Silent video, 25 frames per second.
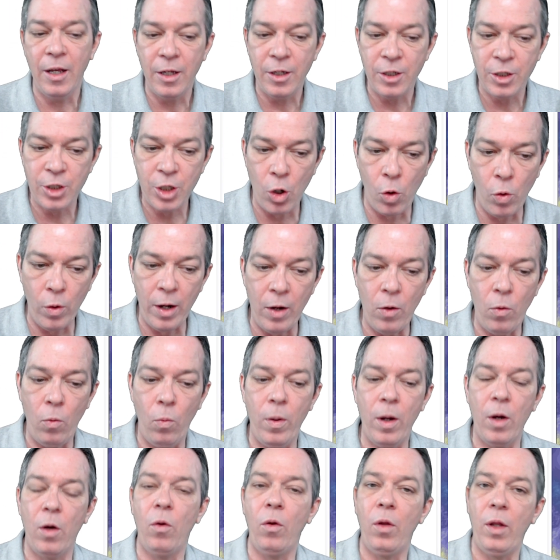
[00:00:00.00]
showing it
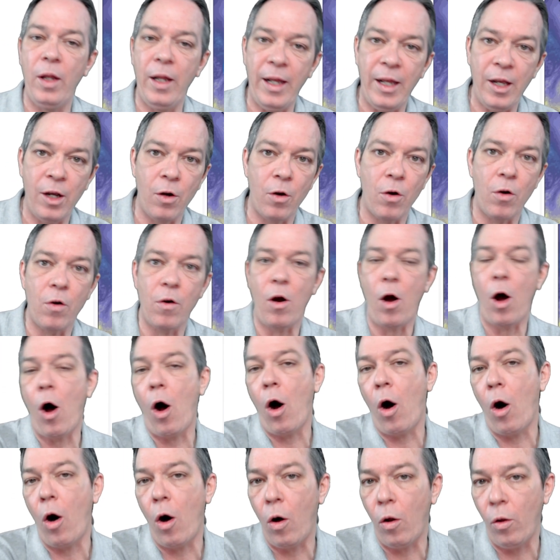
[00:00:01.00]
will linger
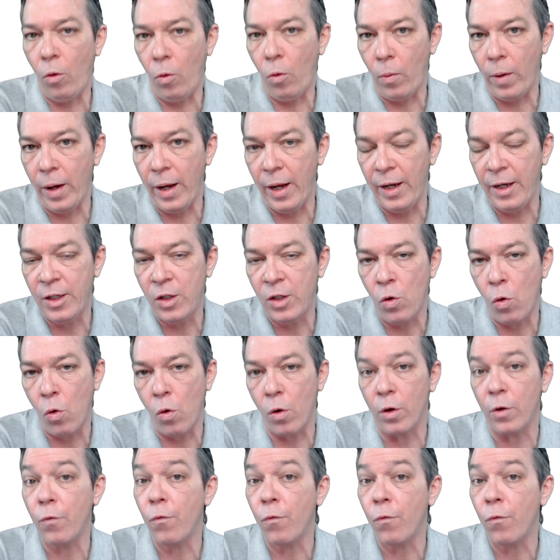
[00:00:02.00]
all the way towards